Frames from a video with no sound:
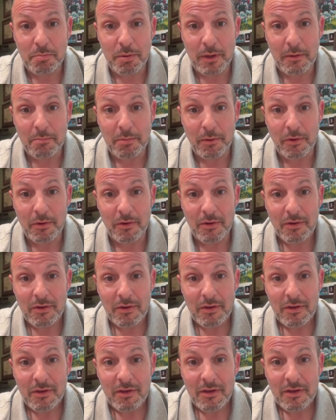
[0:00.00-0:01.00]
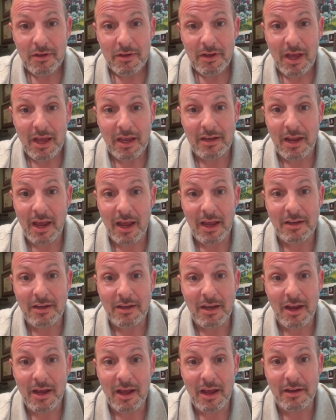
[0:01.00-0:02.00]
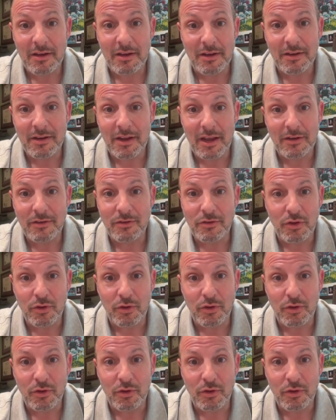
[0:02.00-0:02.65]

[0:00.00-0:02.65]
people and